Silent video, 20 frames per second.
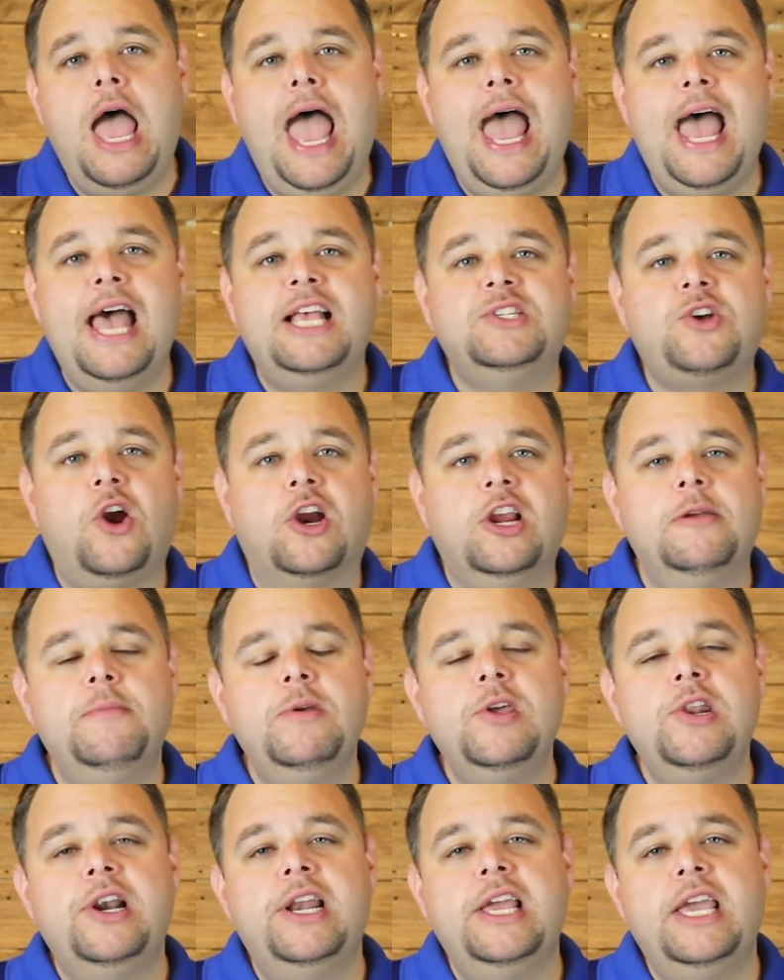As our
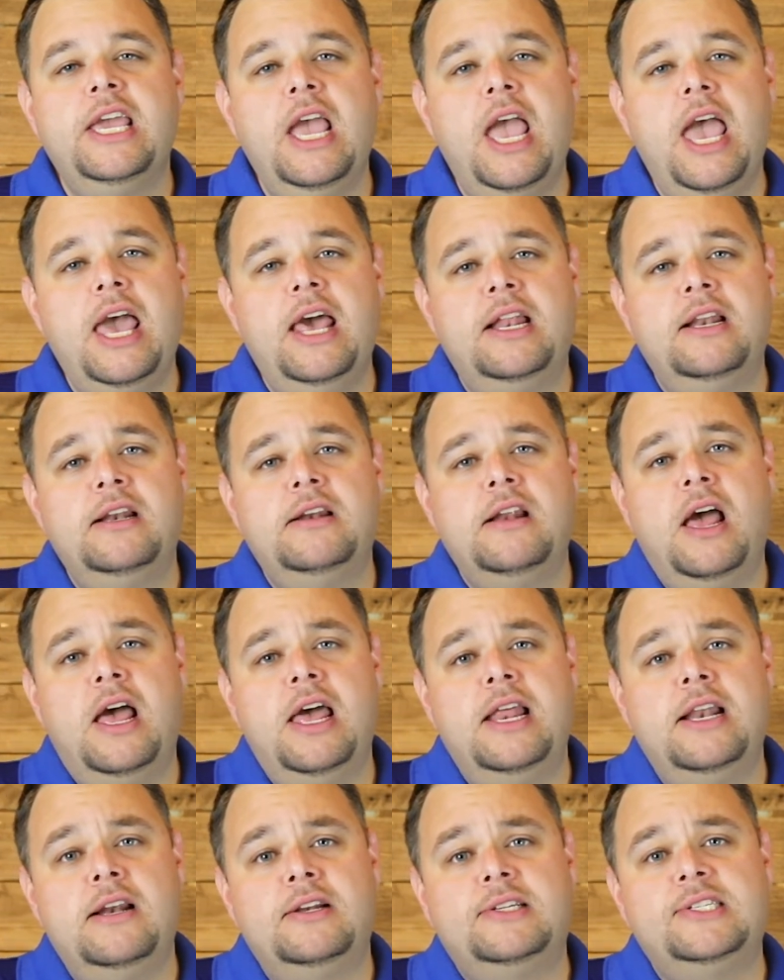community
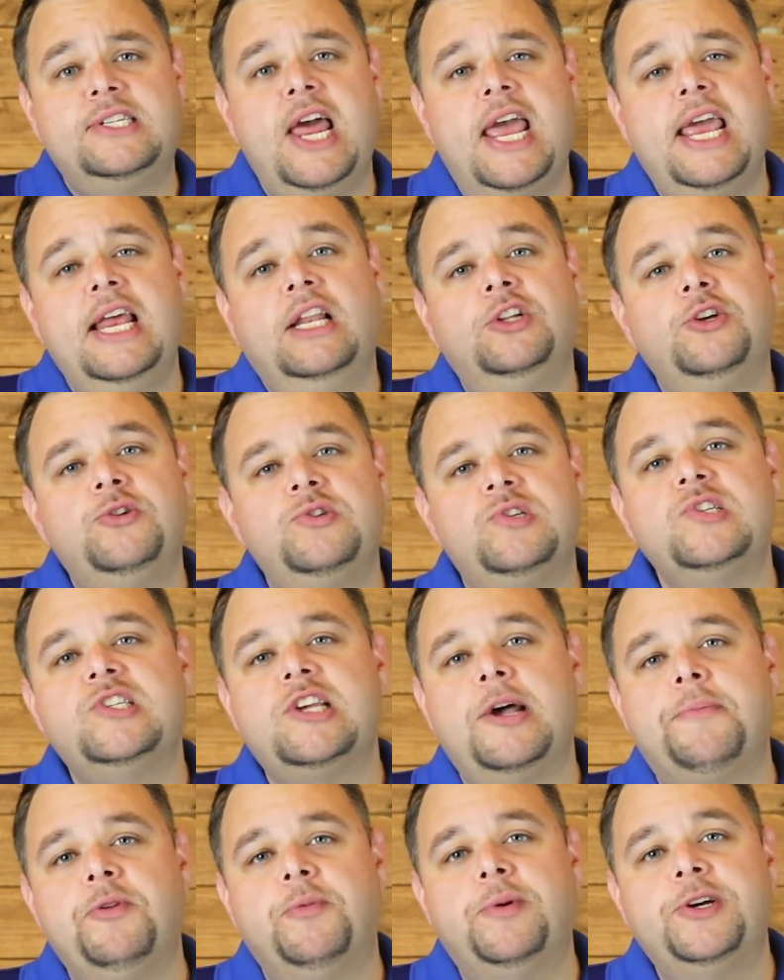and state loosens
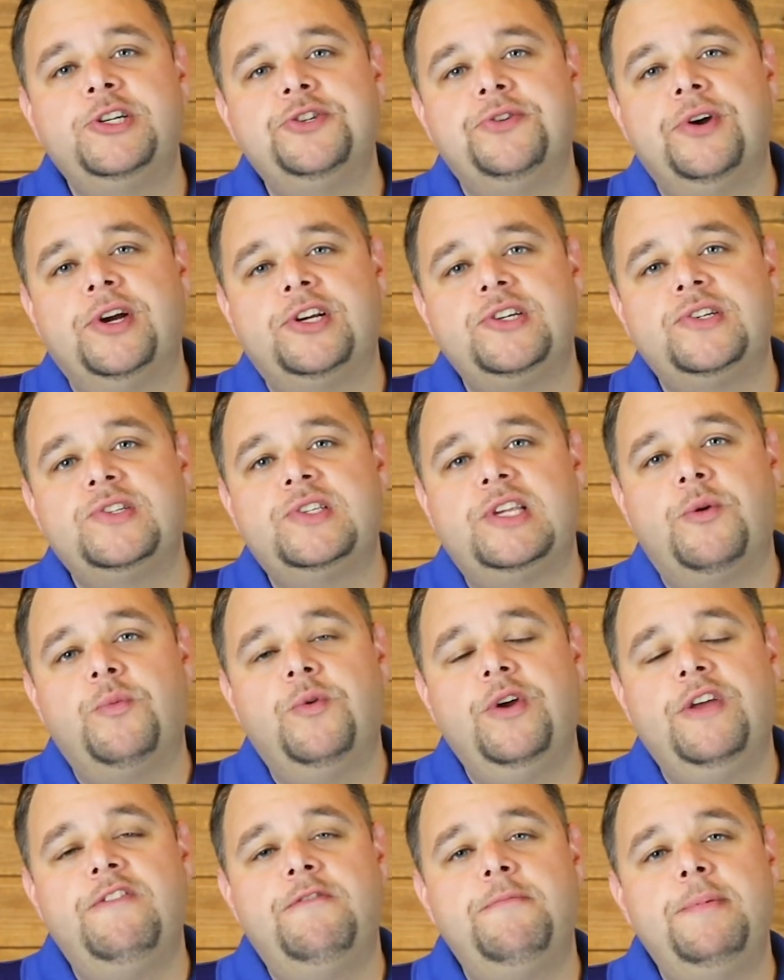up the restrictions that
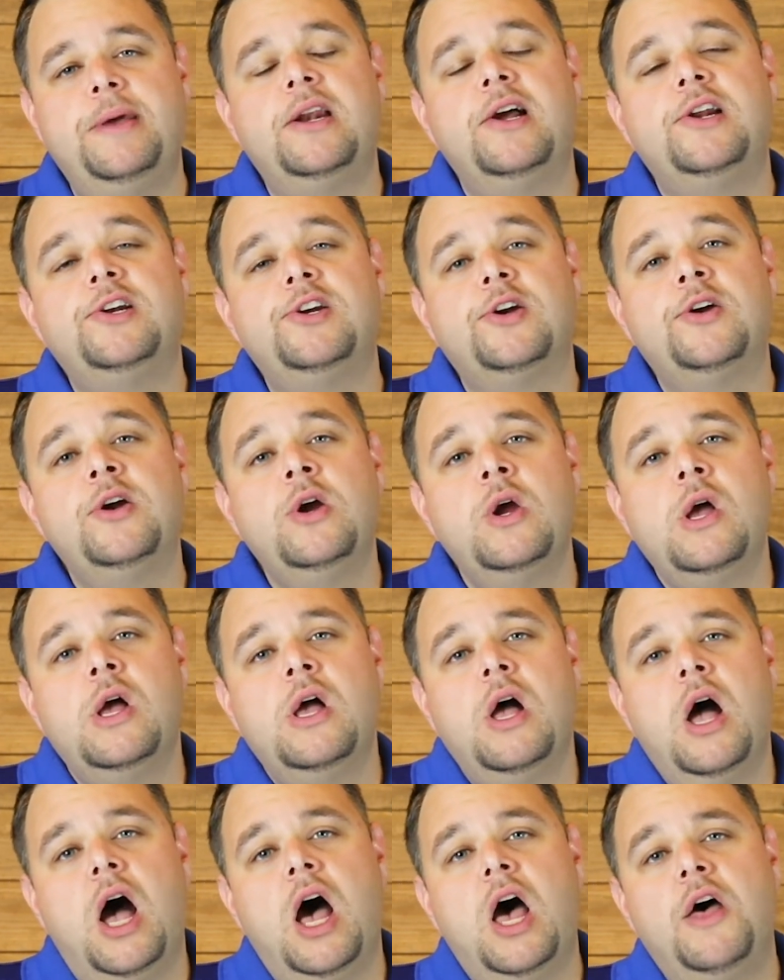we've been under,
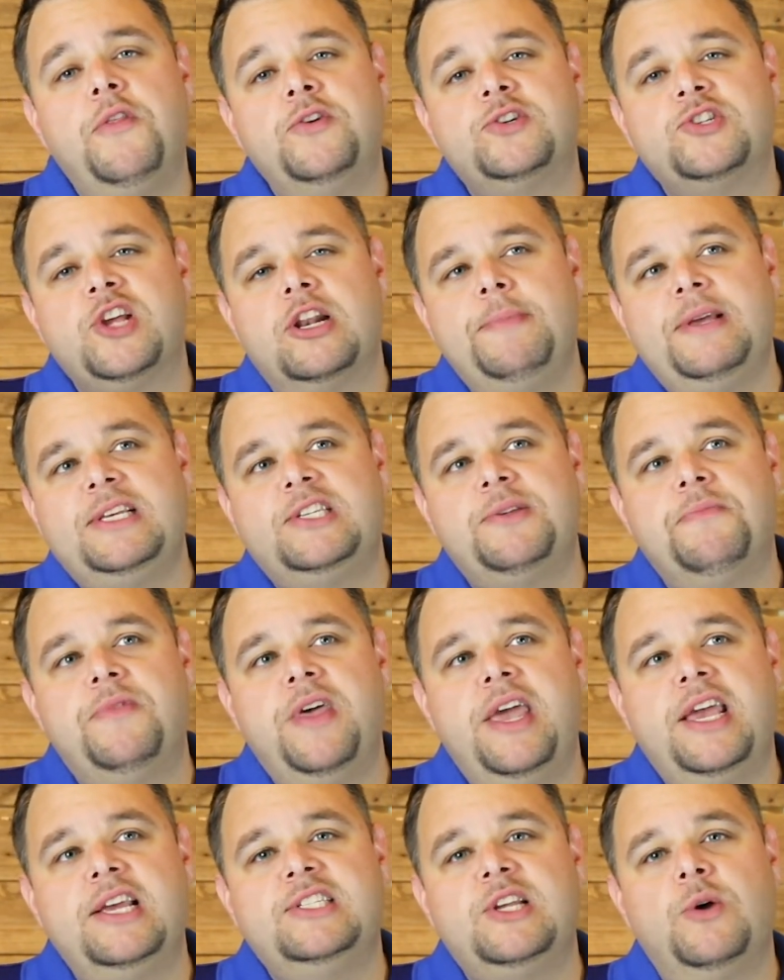there's going to be some
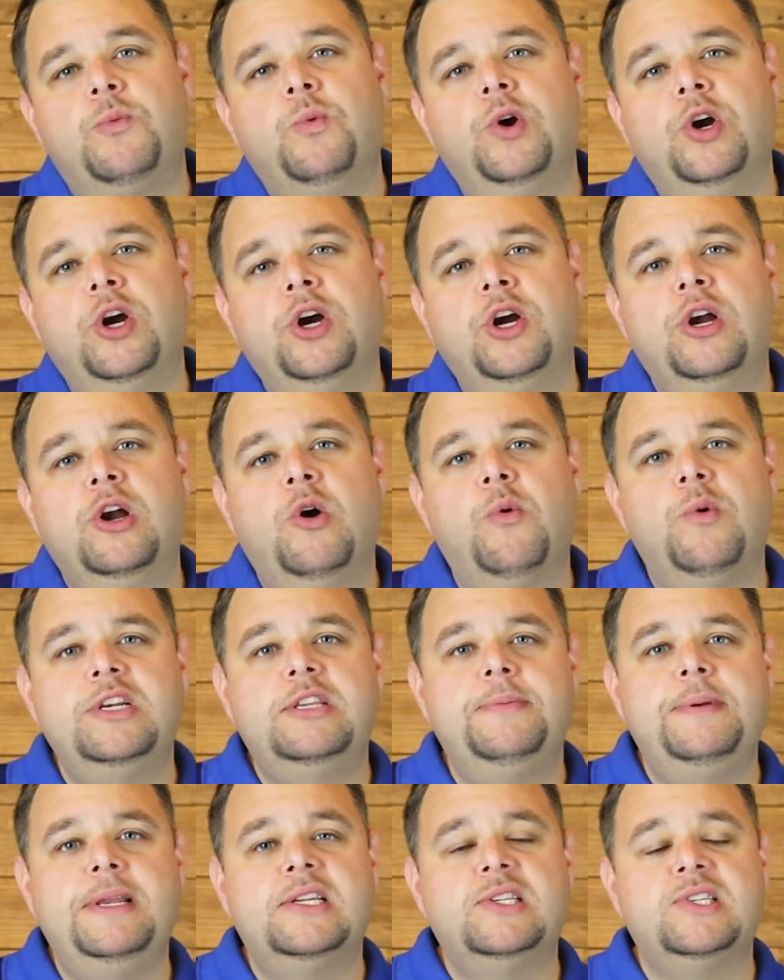things that we're going
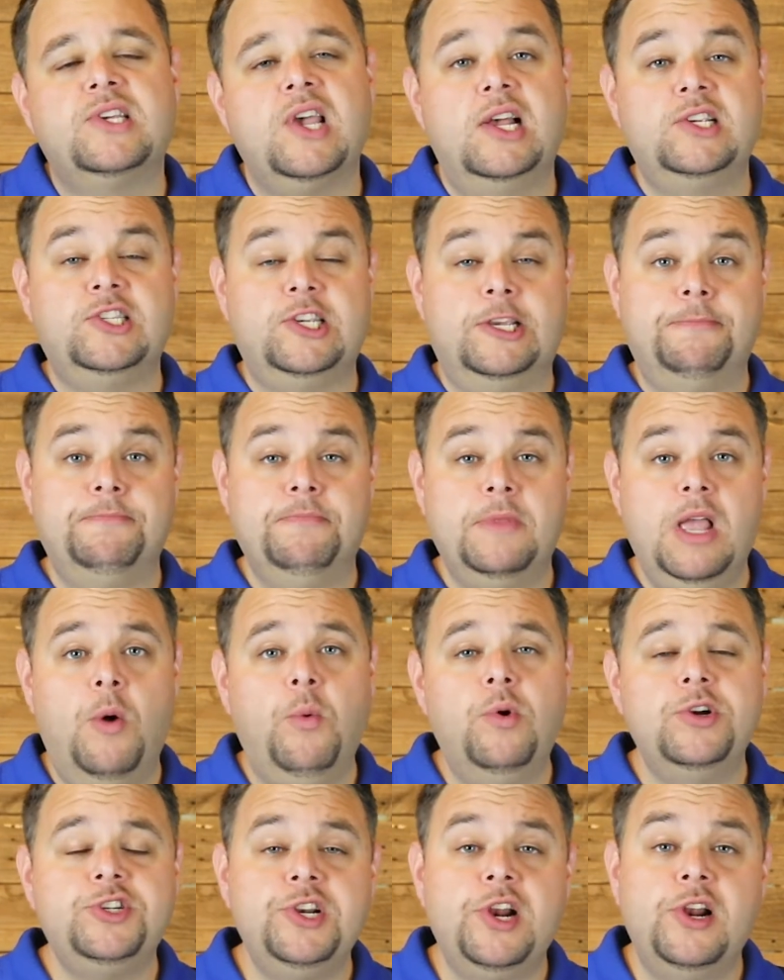to be discussing. I
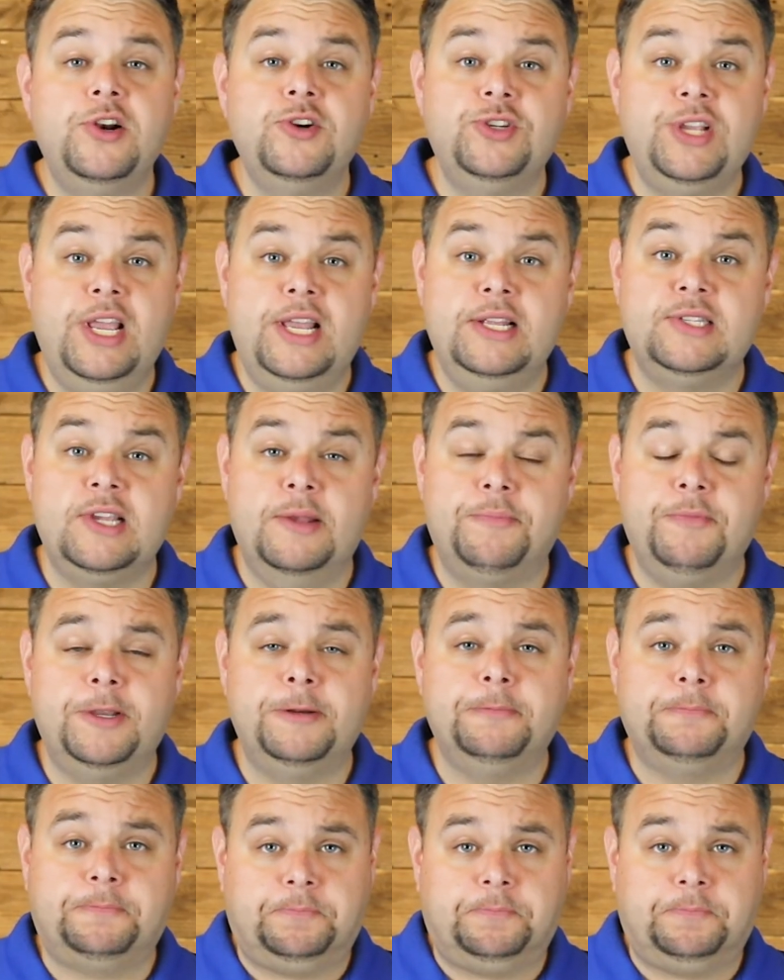want you to understand something.